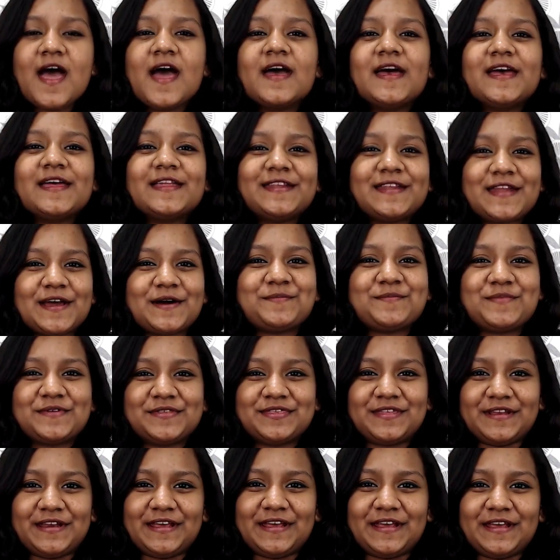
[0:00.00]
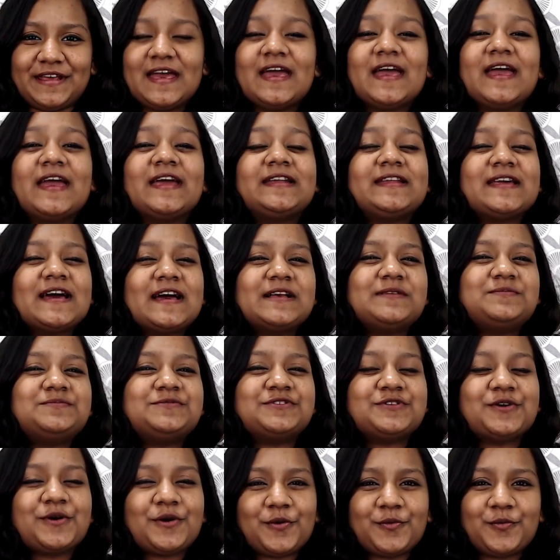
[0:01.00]
Number 3, it helps
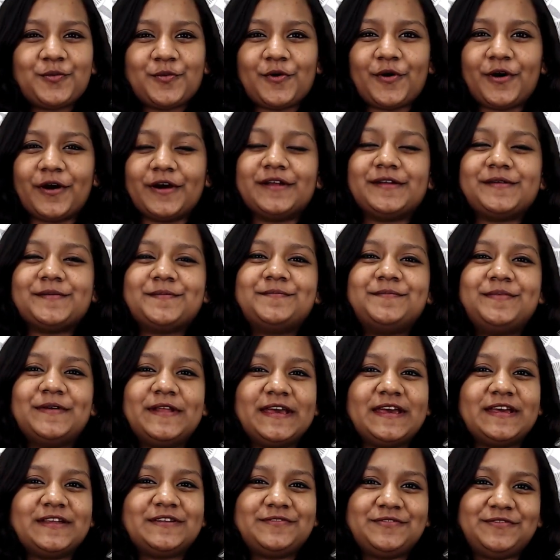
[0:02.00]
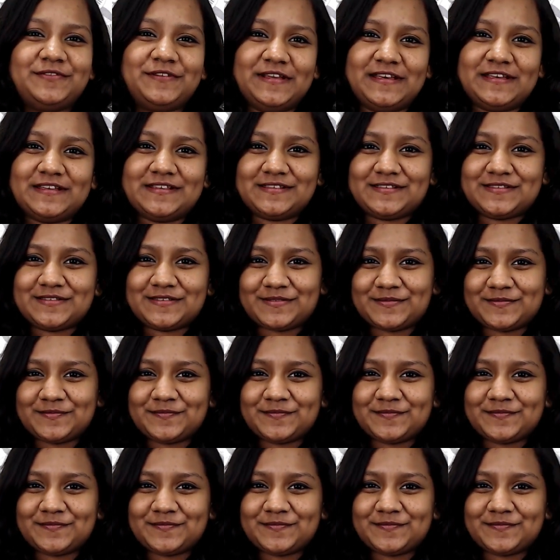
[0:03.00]
you avoid brain freeze.